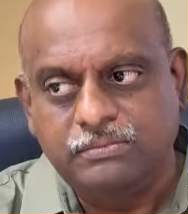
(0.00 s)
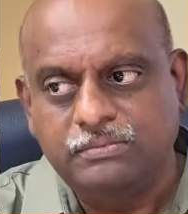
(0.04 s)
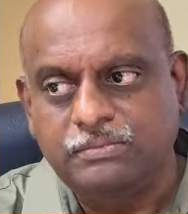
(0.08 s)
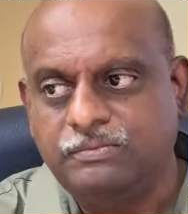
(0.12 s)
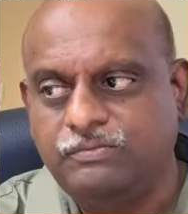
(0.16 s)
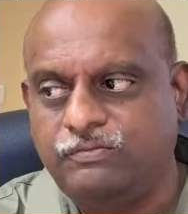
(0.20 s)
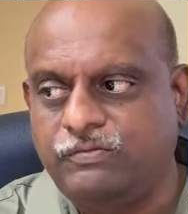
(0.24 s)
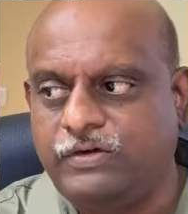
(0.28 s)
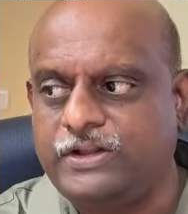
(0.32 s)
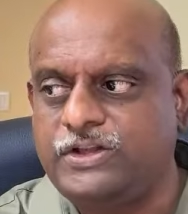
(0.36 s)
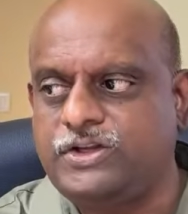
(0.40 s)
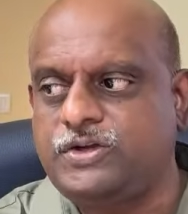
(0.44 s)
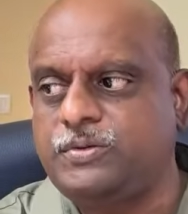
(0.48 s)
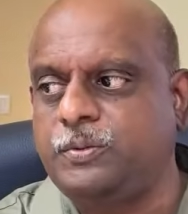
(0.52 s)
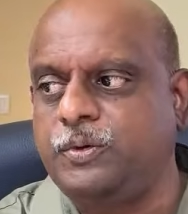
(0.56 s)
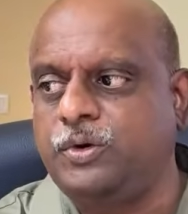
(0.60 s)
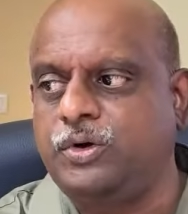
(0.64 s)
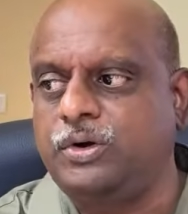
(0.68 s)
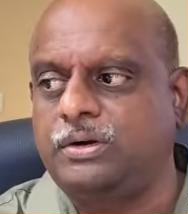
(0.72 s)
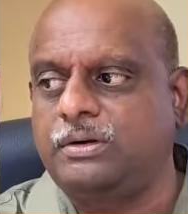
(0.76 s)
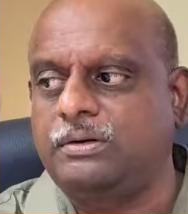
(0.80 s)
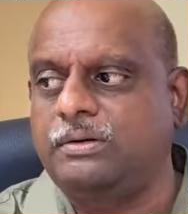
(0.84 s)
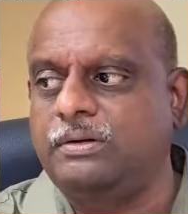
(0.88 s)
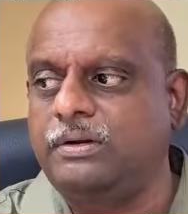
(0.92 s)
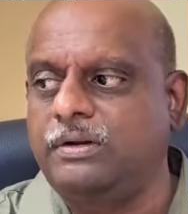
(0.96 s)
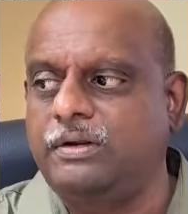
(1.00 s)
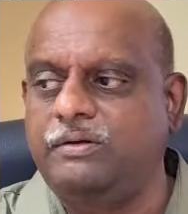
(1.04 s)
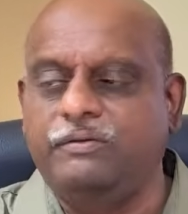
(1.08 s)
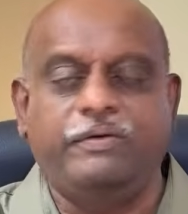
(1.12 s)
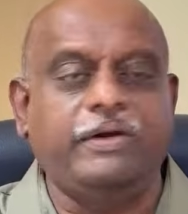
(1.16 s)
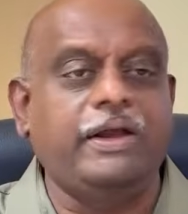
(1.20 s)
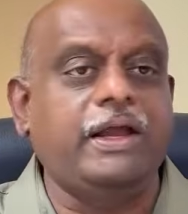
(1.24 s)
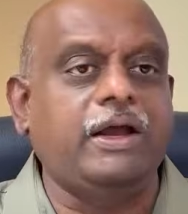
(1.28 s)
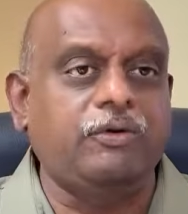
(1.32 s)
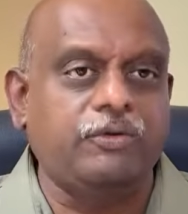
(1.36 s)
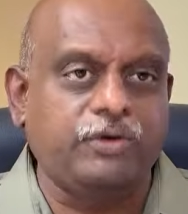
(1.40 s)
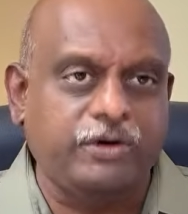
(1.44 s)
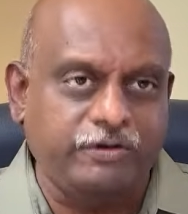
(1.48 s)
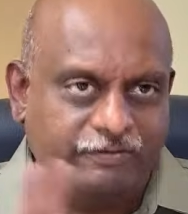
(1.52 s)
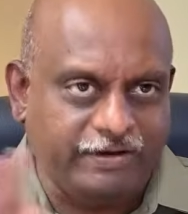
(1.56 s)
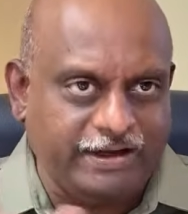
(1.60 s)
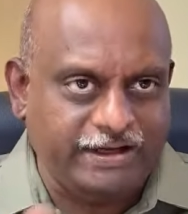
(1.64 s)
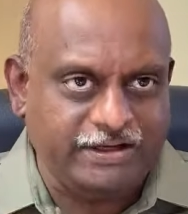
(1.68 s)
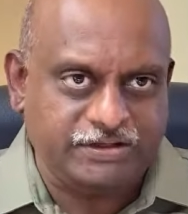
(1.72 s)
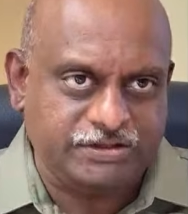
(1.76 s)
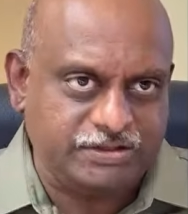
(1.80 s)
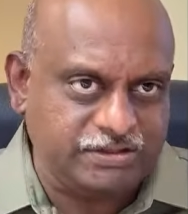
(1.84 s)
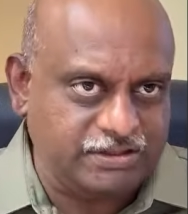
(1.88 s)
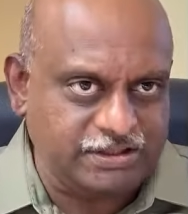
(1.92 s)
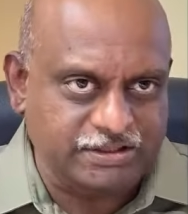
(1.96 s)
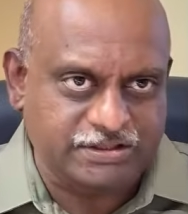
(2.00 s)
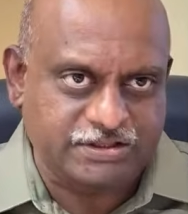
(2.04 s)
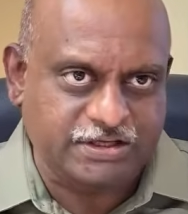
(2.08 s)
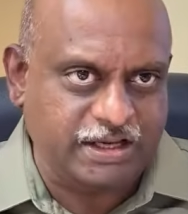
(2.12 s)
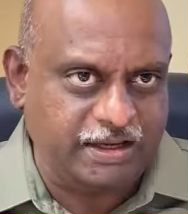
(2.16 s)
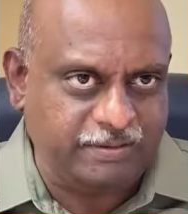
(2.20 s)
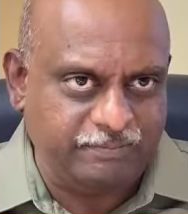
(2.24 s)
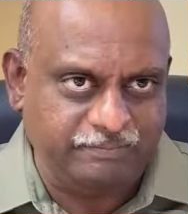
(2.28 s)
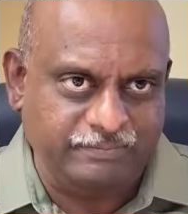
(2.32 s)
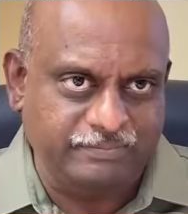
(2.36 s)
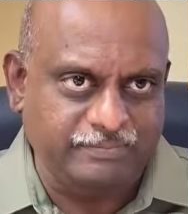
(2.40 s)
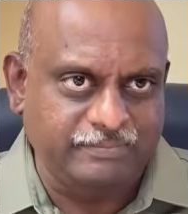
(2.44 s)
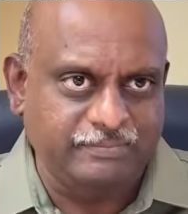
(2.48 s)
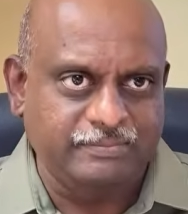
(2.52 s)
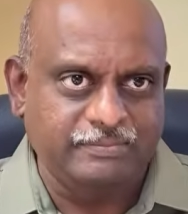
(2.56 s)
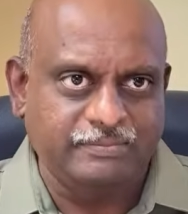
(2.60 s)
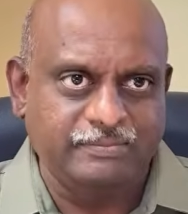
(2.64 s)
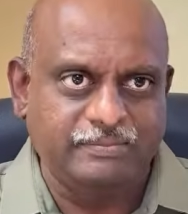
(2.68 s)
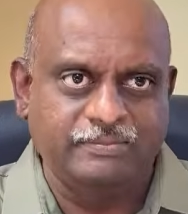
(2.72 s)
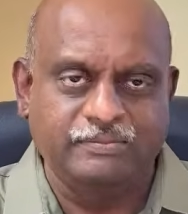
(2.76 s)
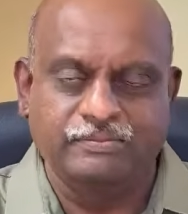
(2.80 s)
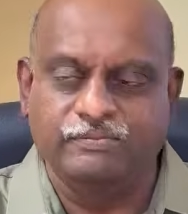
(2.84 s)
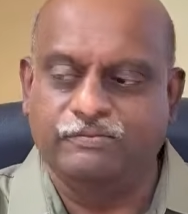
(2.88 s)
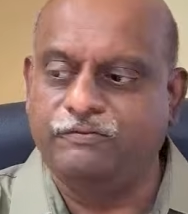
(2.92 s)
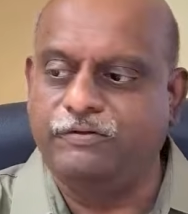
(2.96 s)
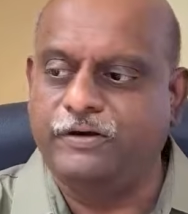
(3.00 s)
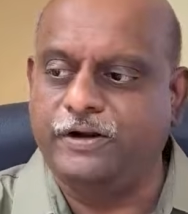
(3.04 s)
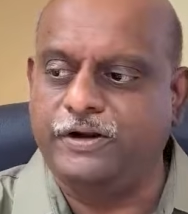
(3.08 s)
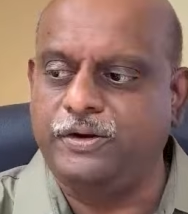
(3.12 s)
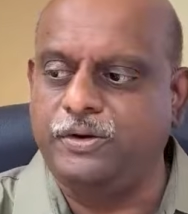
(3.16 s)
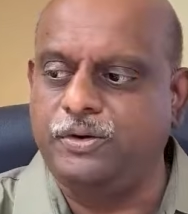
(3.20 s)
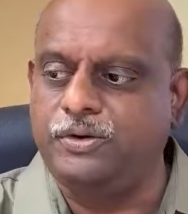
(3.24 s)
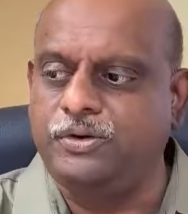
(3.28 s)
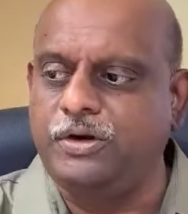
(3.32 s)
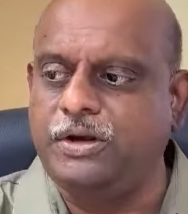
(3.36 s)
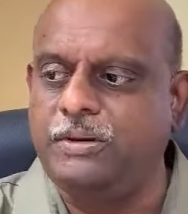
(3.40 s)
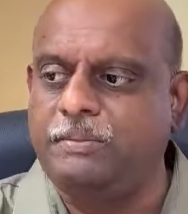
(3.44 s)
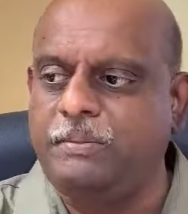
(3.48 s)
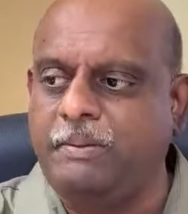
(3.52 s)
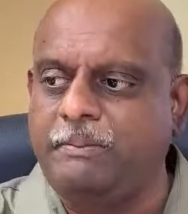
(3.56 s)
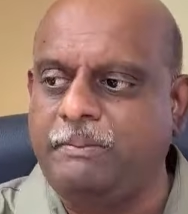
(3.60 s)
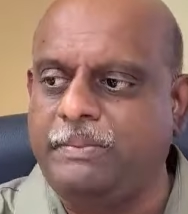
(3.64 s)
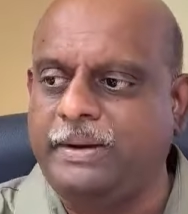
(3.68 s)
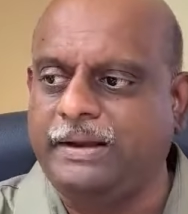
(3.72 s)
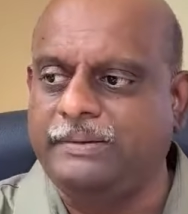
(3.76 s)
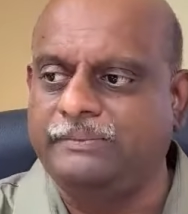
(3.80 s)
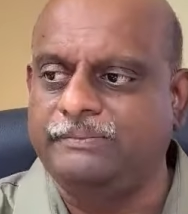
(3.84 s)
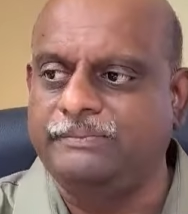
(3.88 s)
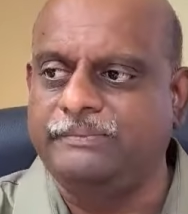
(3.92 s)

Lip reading: once more, we have revised the same for you to remember.